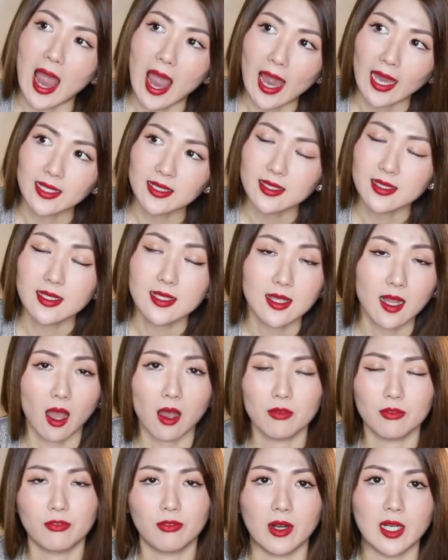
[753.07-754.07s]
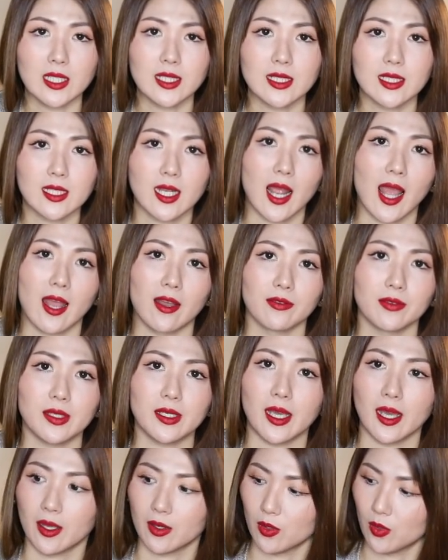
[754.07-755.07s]
I did not find it
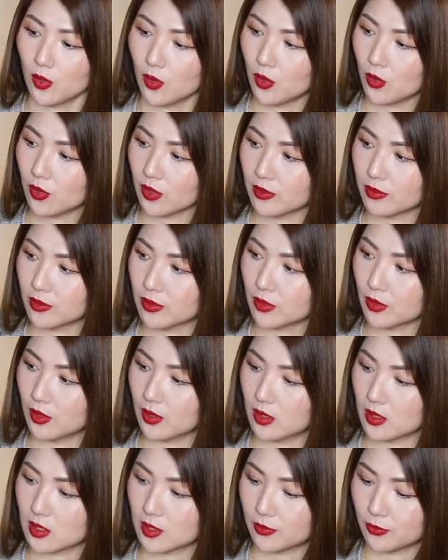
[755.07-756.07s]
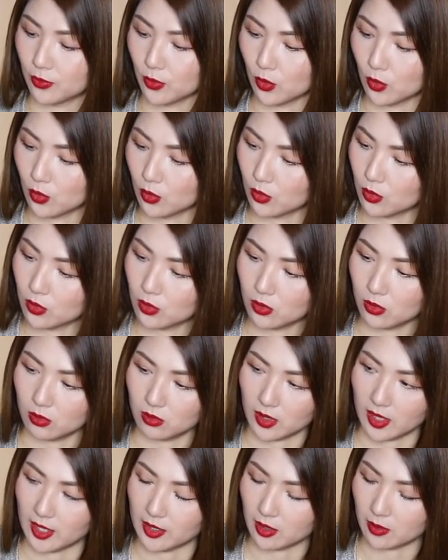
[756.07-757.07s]
heavy at all, even though it is full
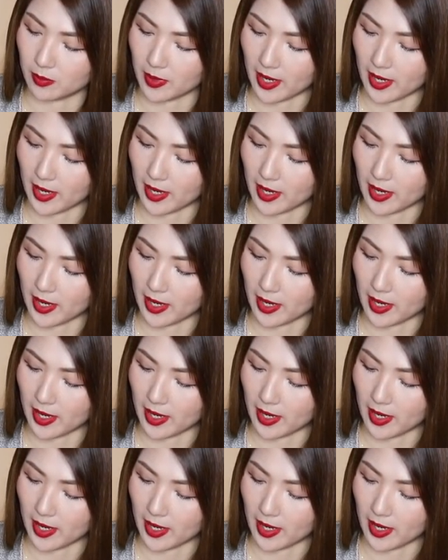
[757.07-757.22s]
leather